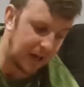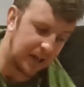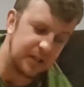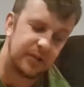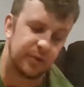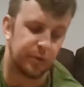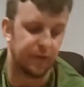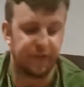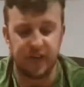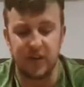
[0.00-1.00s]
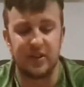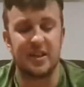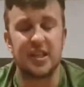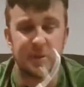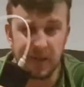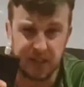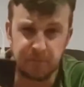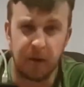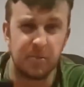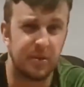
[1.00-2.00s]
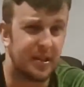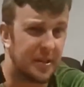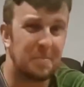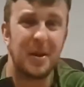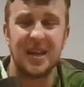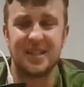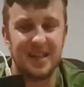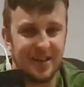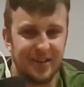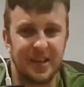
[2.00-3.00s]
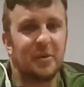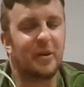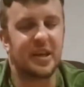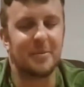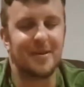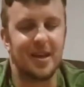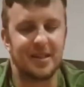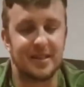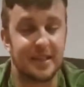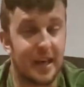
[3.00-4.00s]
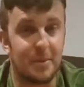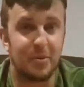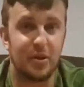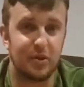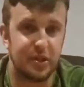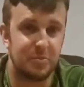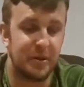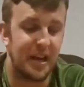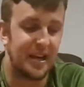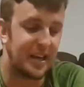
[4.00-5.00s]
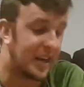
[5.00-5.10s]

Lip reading: I do feel that this one is probably the best thing I can recommend to keep in your gym bag,